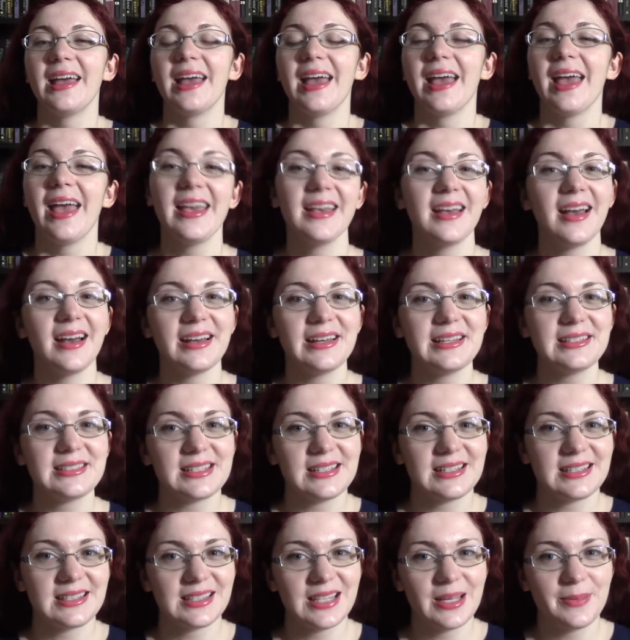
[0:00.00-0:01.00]
Hey guys,
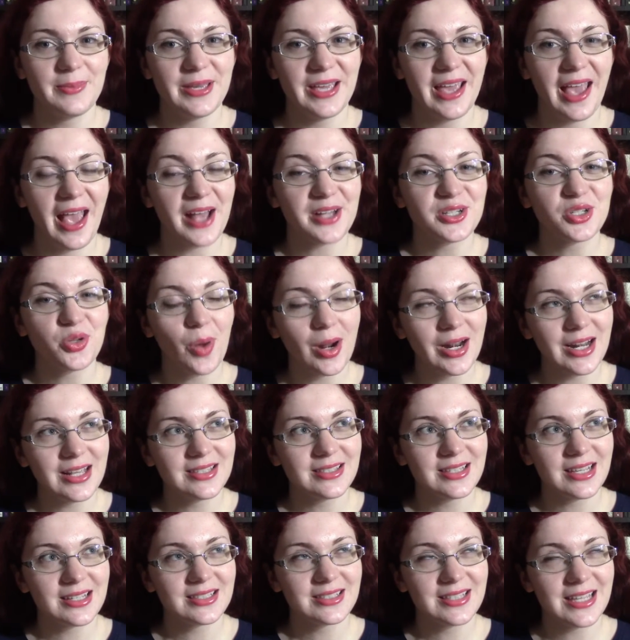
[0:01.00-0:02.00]
it's Libby, and
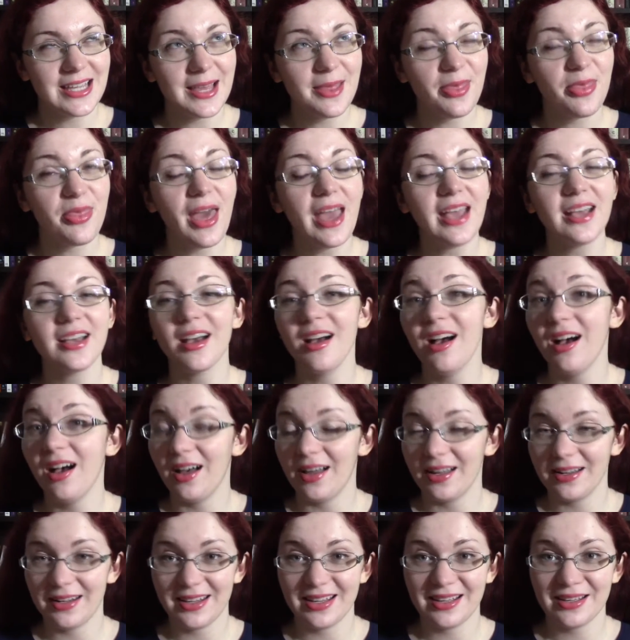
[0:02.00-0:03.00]
2016, thank
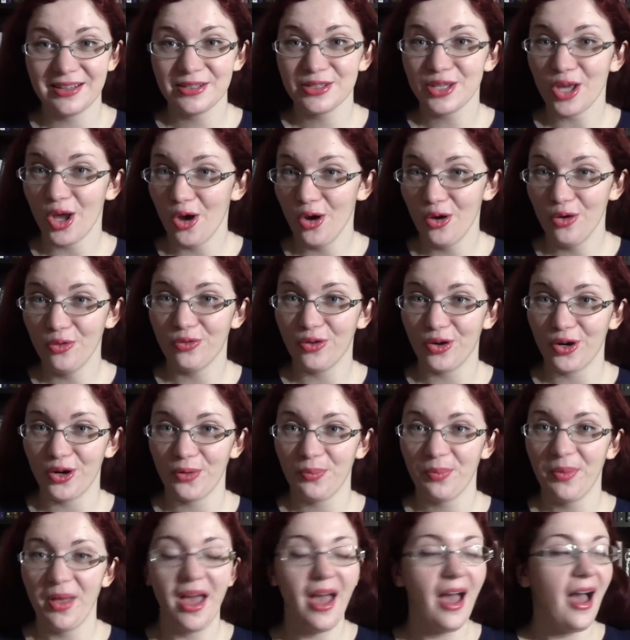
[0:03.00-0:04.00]
God, is
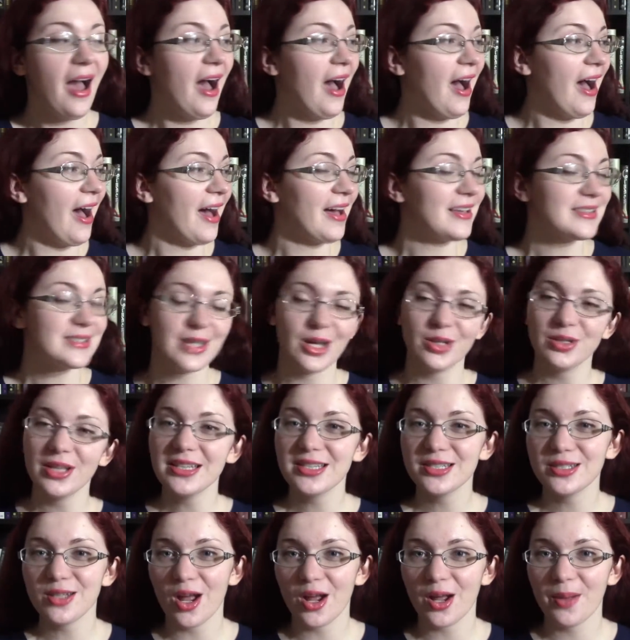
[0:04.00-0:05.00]
over. Uh, so
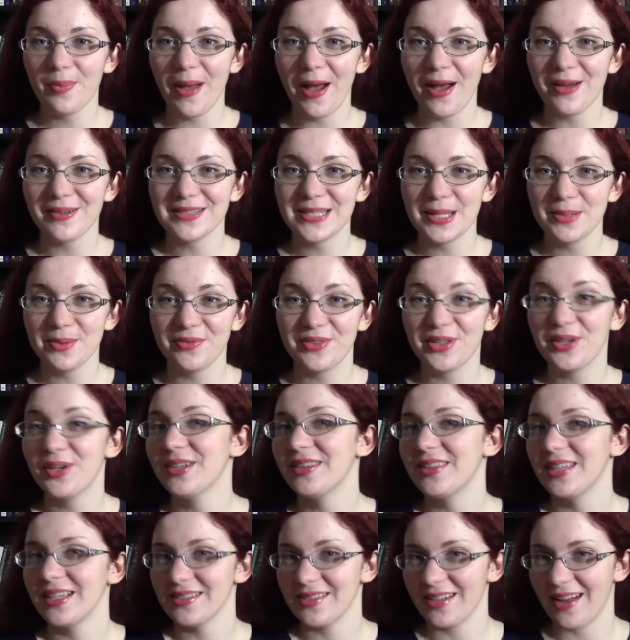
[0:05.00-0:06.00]
let's talk about some of the
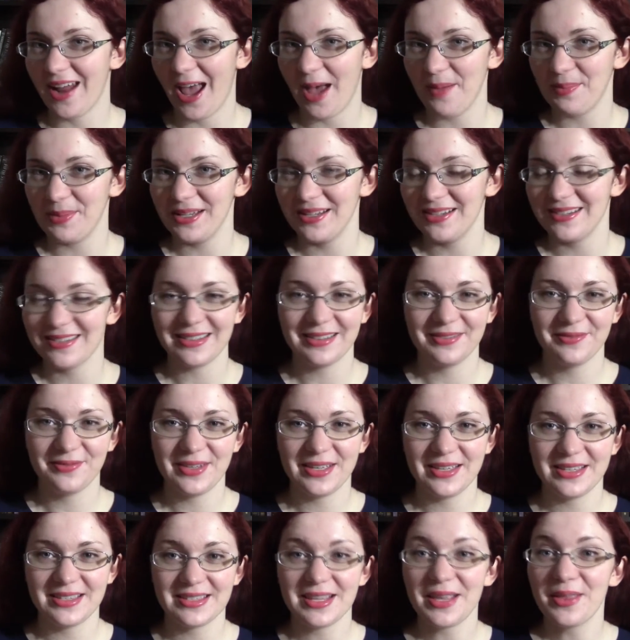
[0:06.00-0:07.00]
good things that happened,
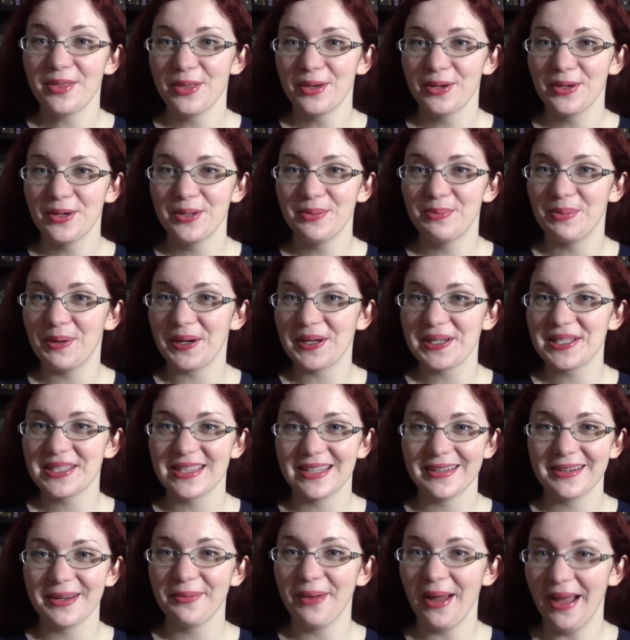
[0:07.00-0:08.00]
these the good books
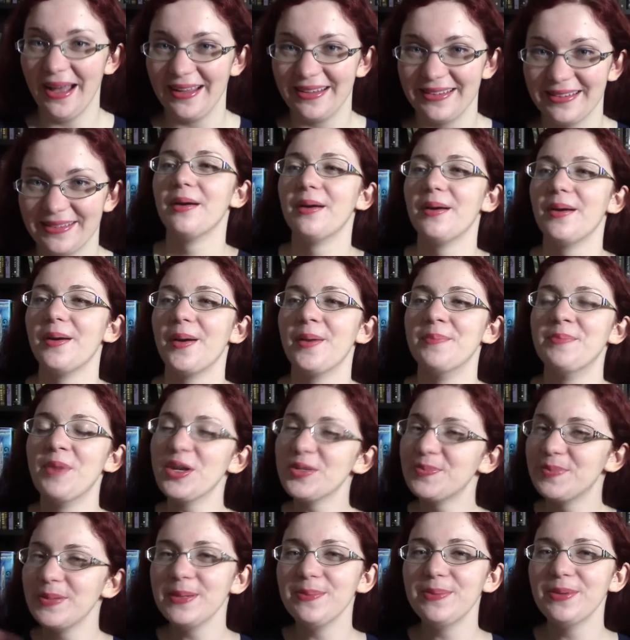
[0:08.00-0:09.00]
that I read.
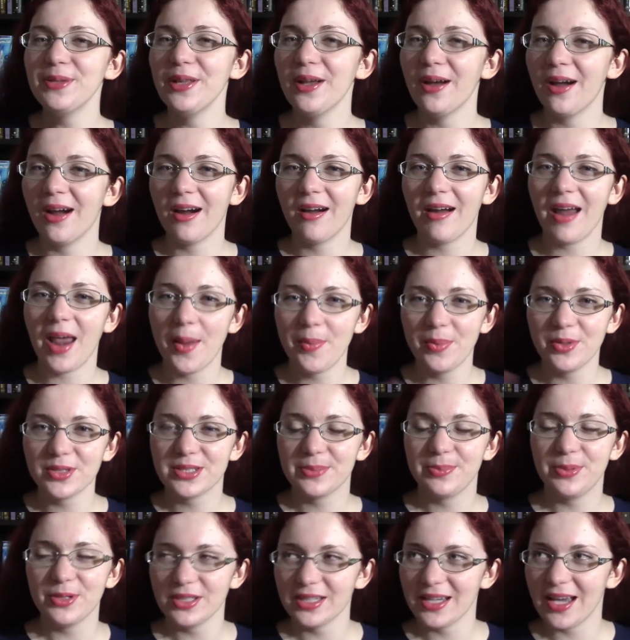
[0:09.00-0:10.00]
Most people are able
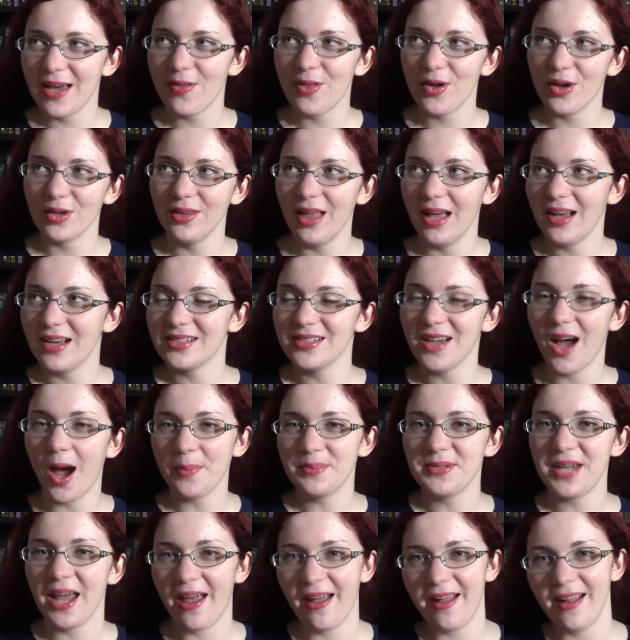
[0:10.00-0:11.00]
to pull together like a
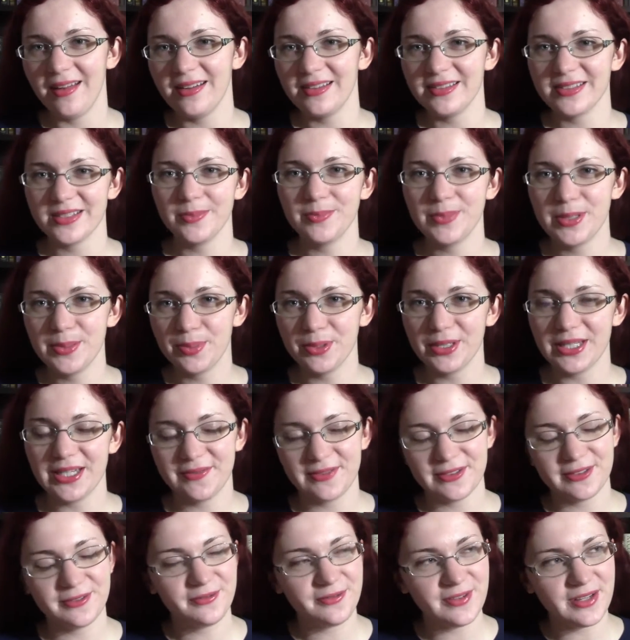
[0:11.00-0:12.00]
top 10, and some people
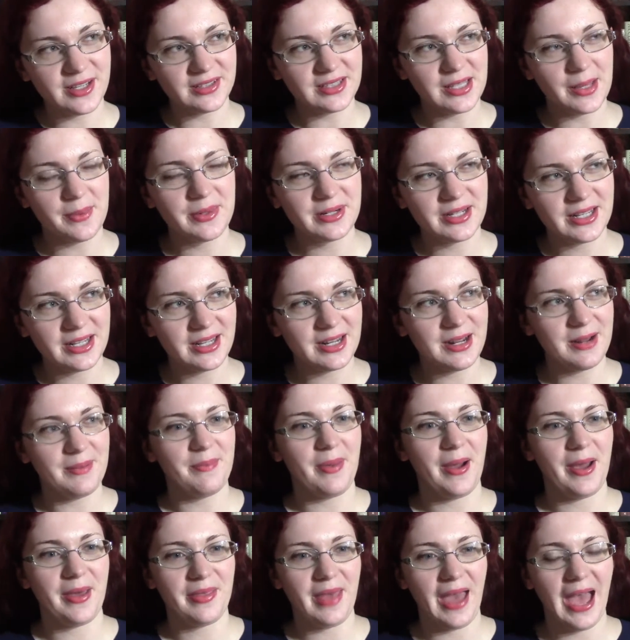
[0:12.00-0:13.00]
even feel limited
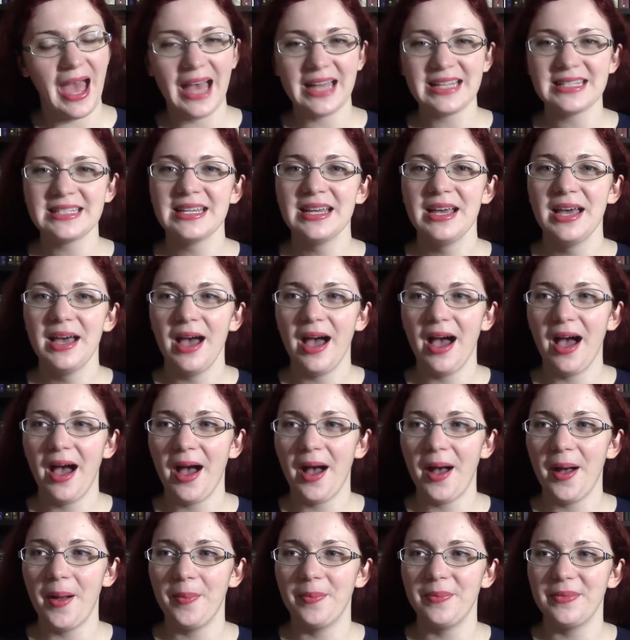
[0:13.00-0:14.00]
by that,
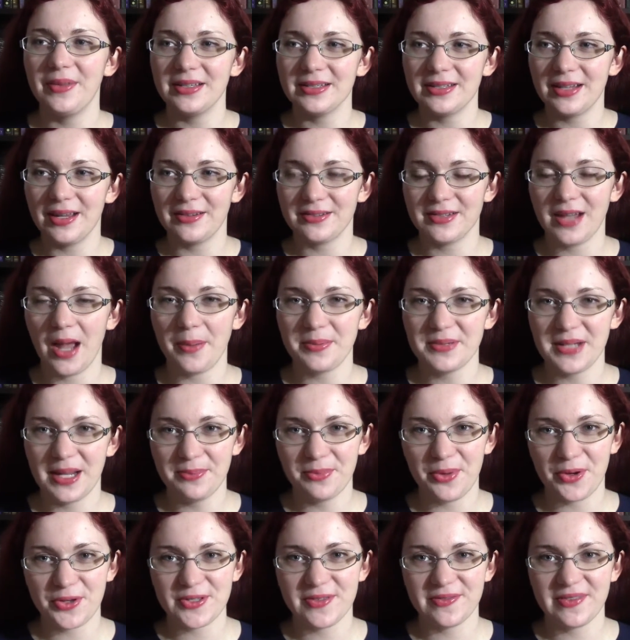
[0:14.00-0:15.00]
um, top 10
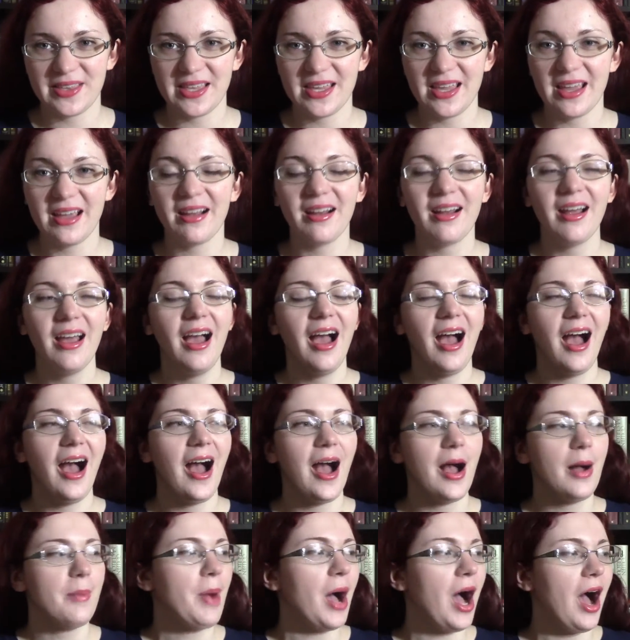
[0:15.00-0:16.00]
books of the year.
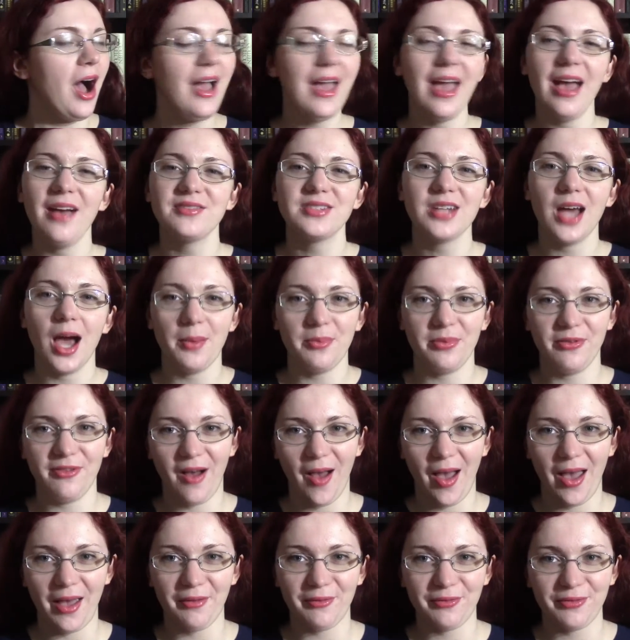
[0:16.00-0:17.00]
Um, I have top
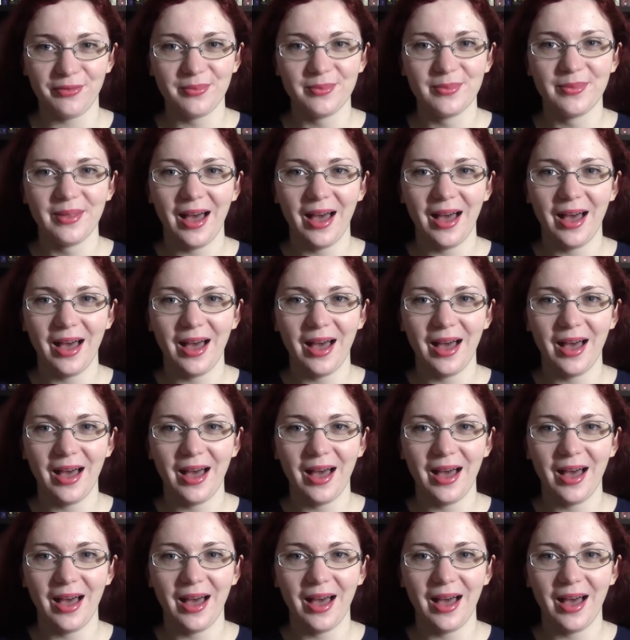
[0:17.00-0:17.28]
5.